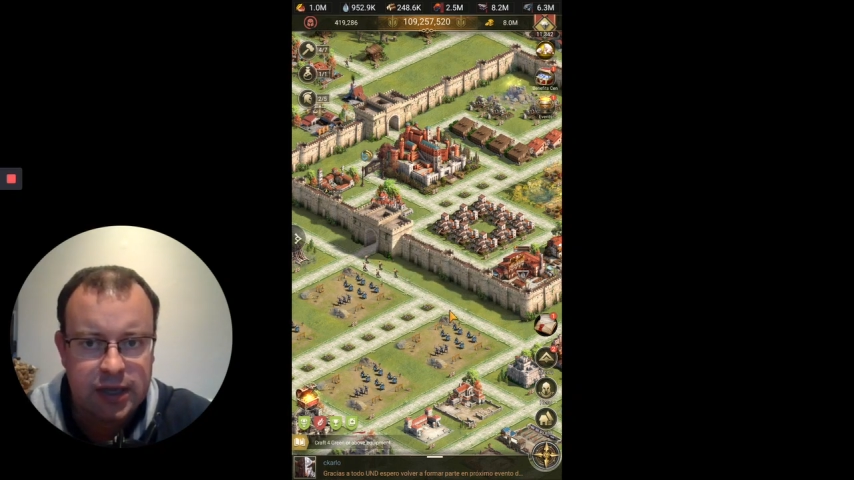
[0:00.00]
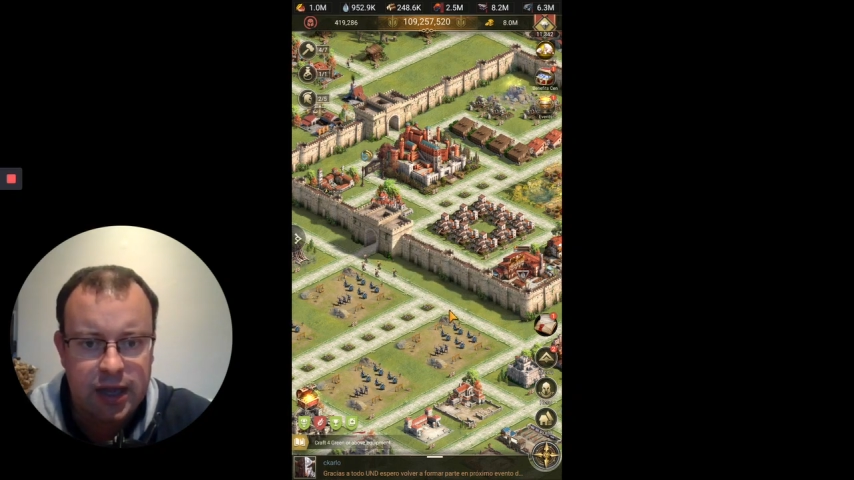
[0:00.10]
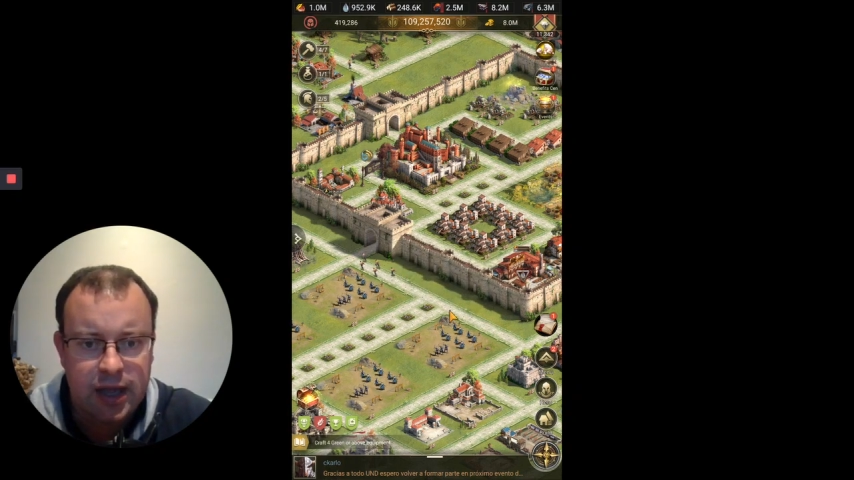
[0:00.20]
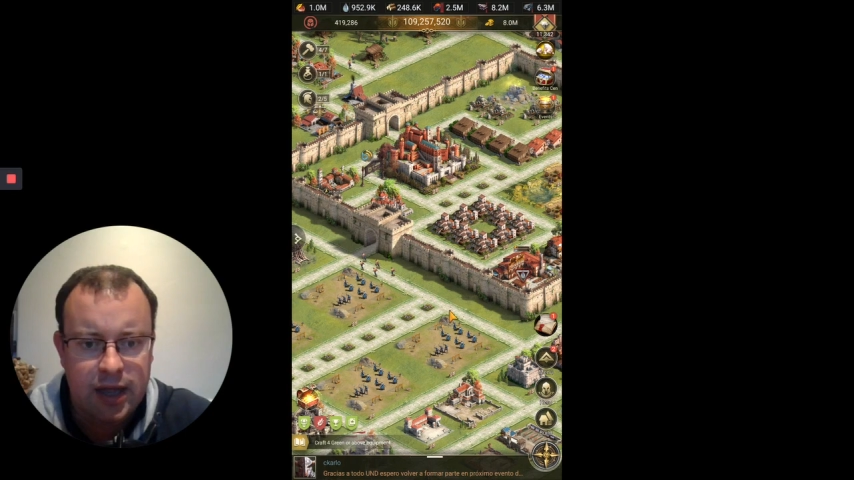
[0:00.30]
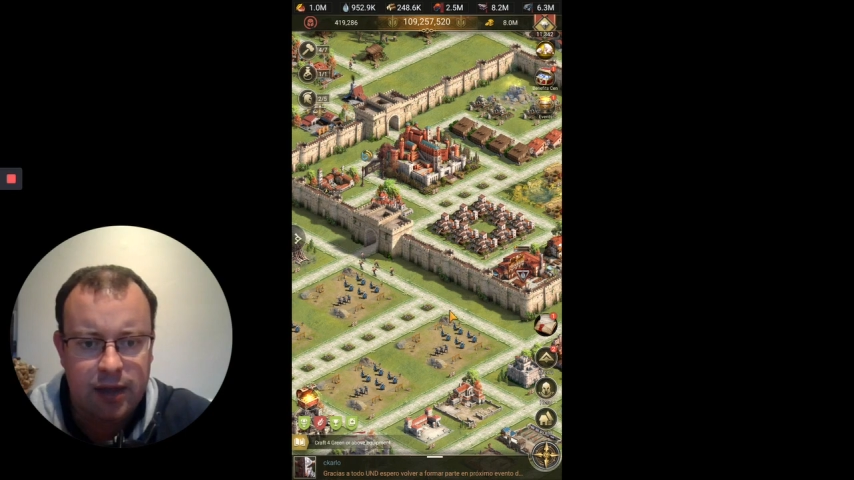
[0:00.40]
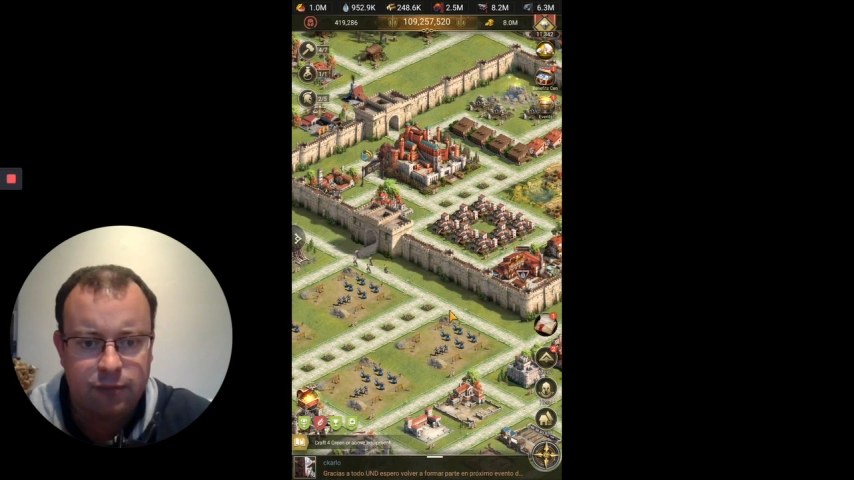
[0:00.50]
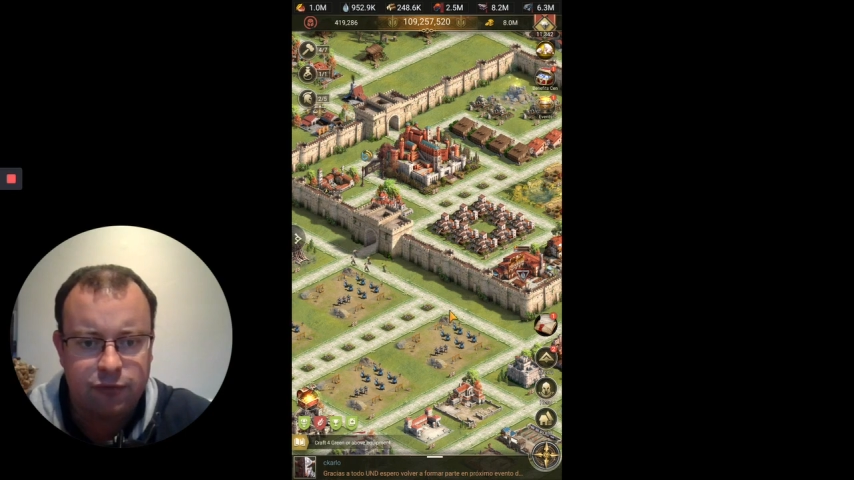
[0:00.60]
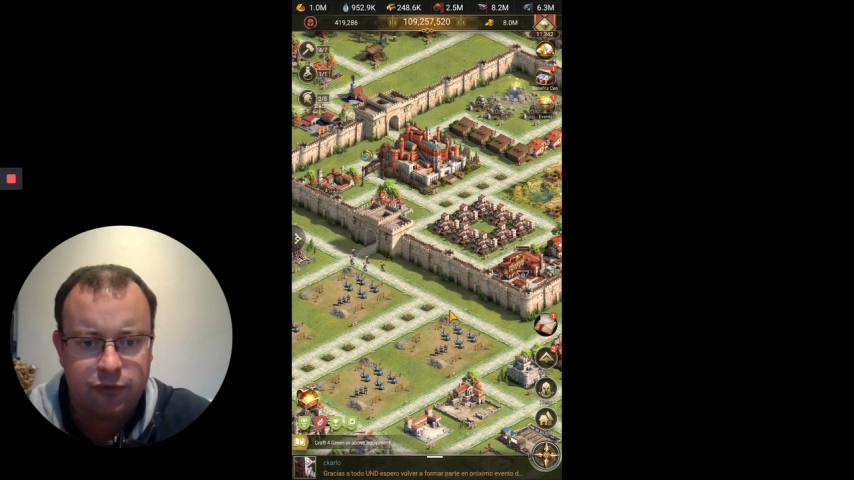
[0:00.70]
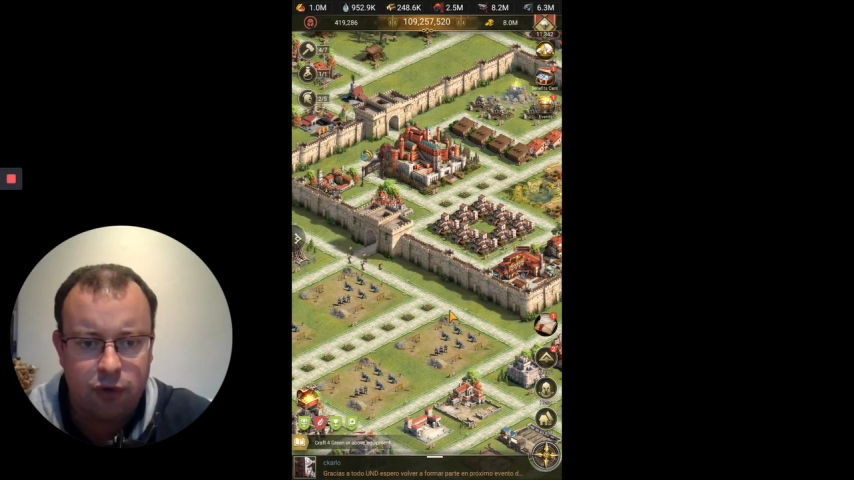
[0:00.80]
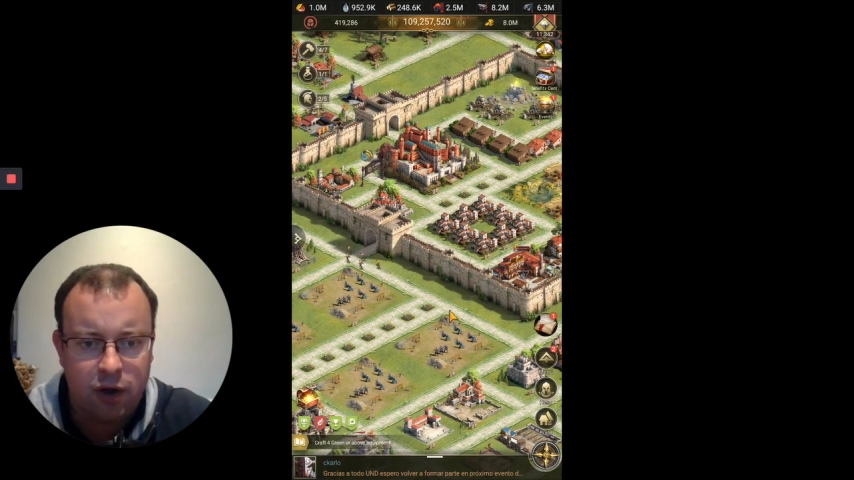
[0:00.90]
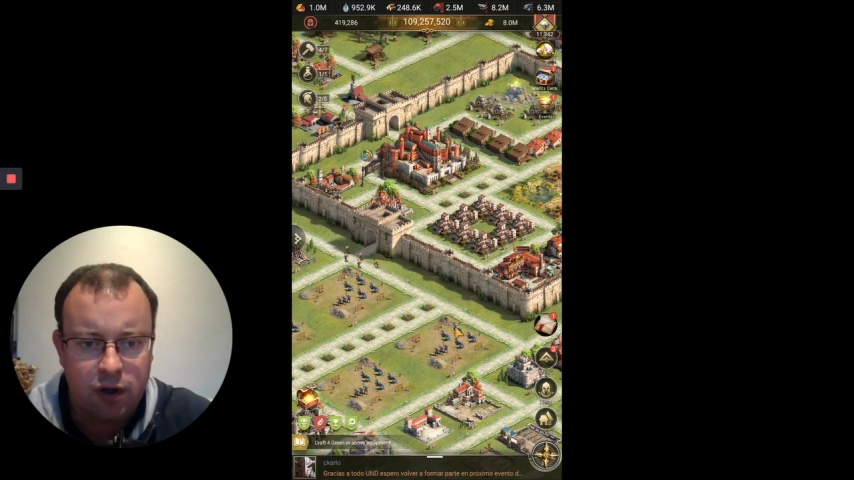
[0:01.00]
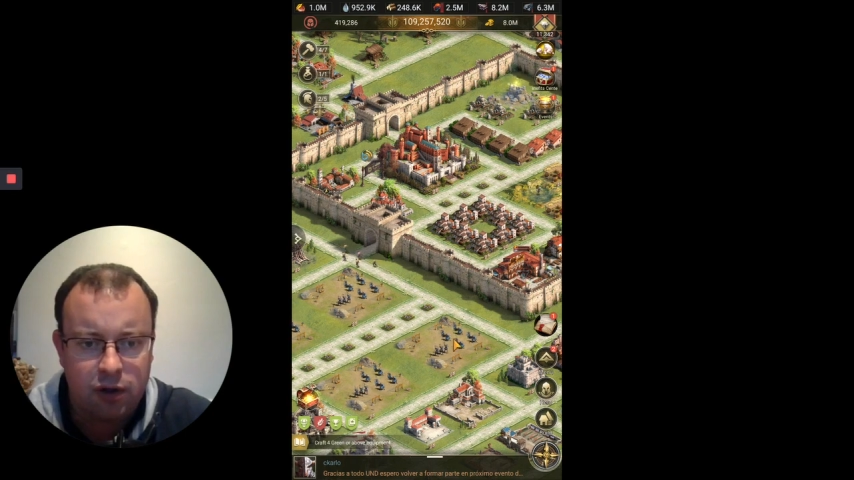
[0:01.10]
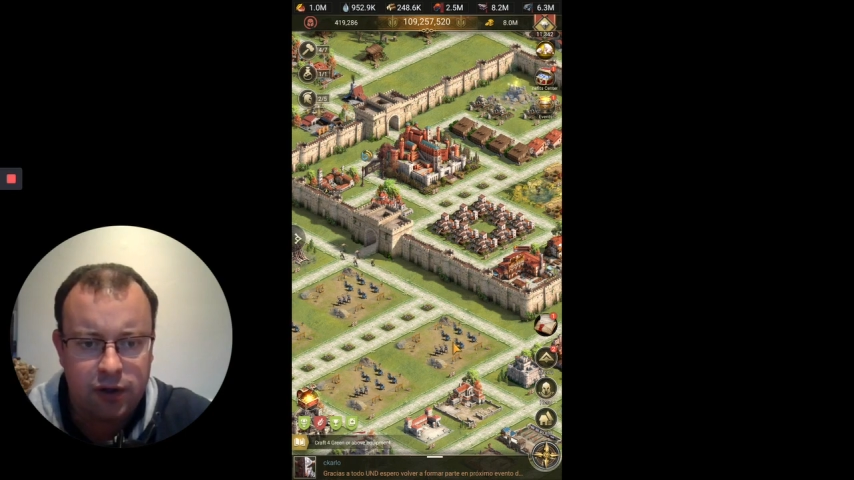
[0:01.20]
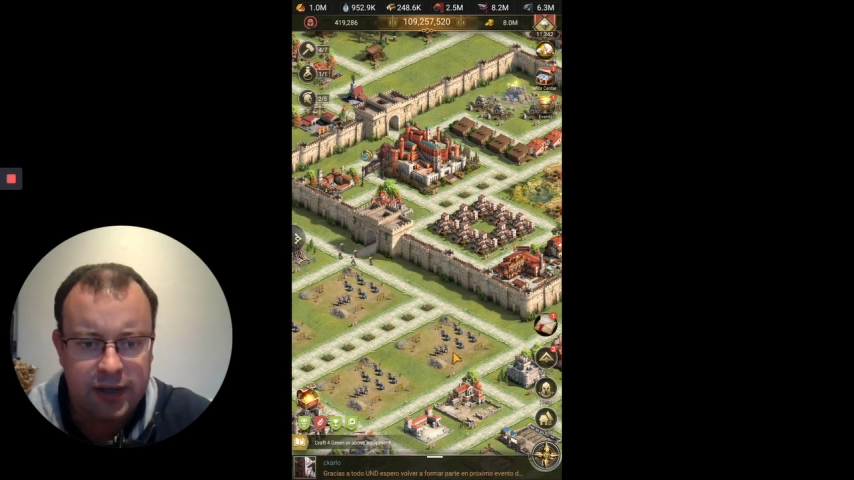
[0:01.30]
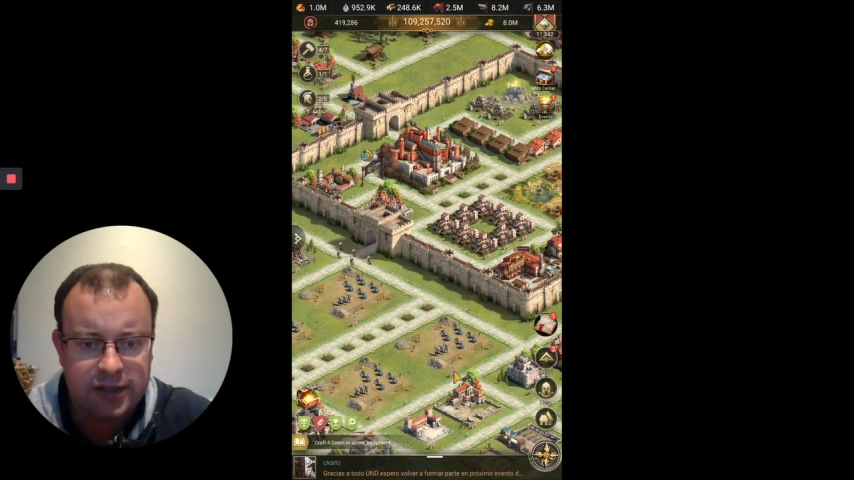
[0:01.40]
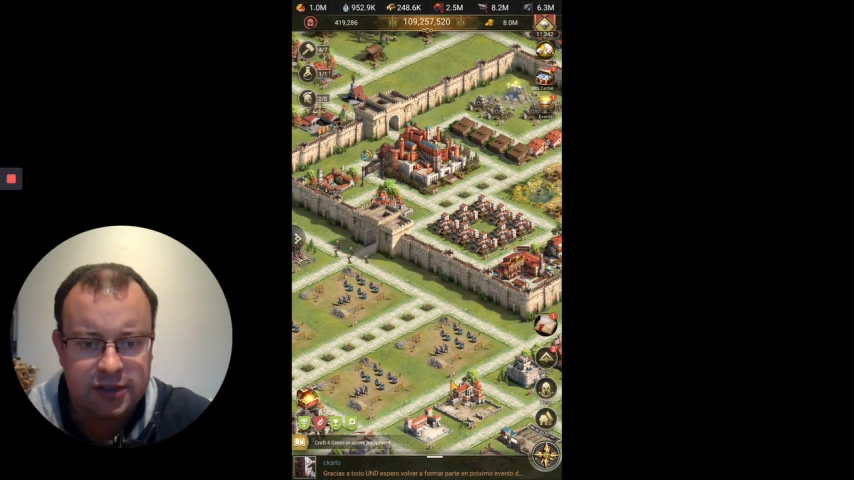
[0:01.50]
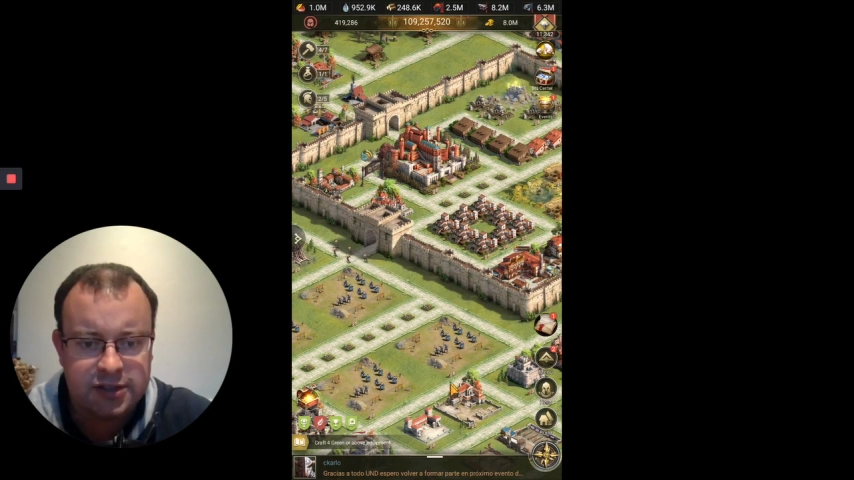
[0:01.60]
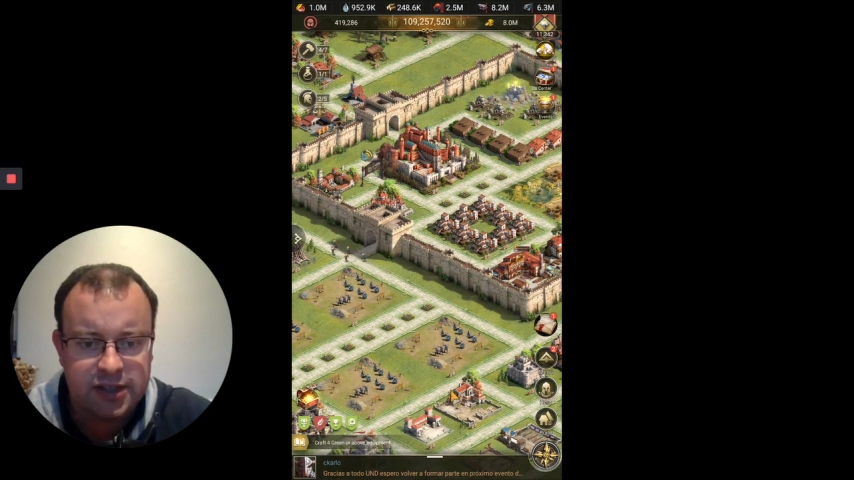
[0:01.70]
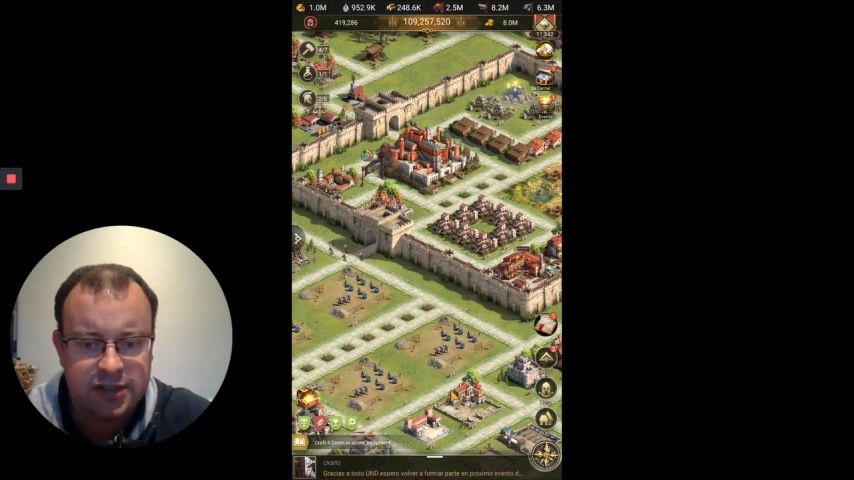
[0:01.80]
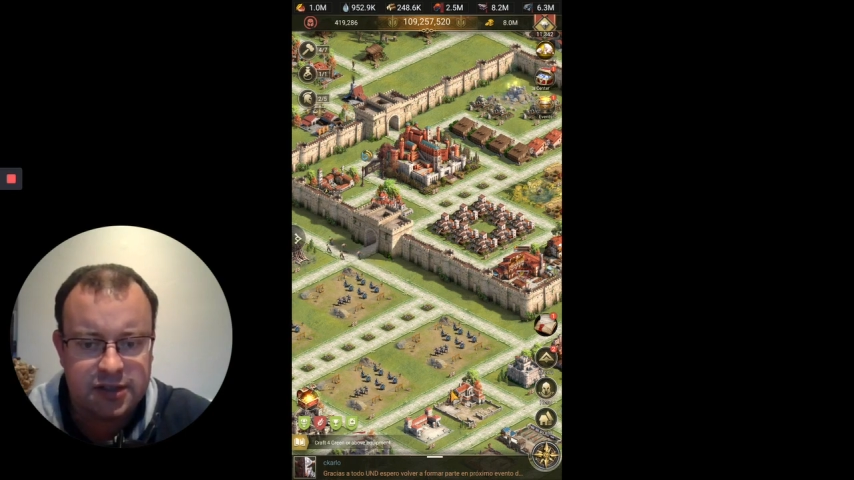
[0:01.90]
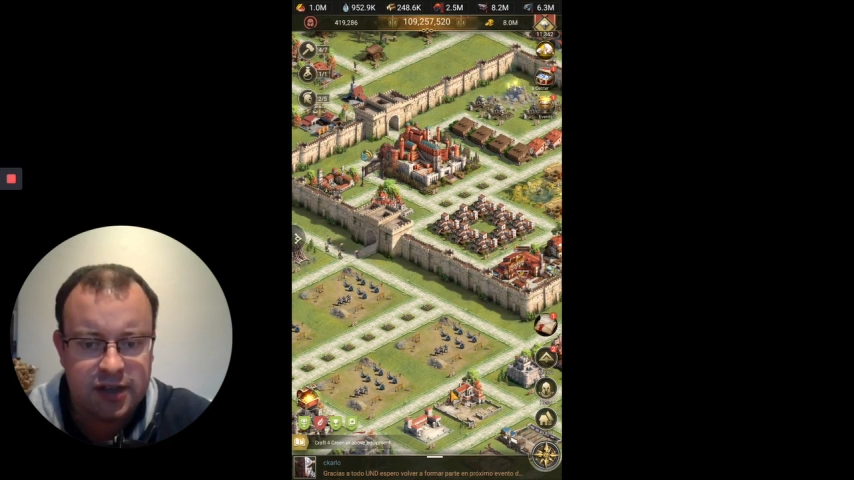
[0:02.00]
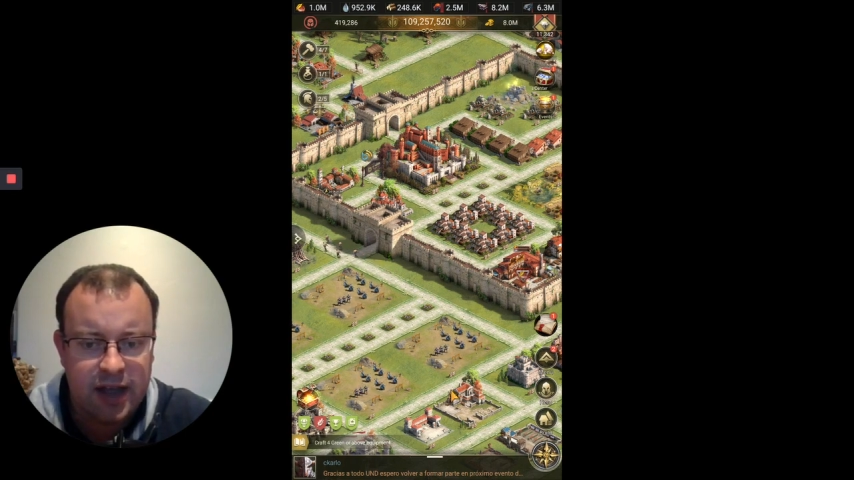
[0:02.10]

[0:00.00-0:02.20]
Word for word: um, for our Eden season,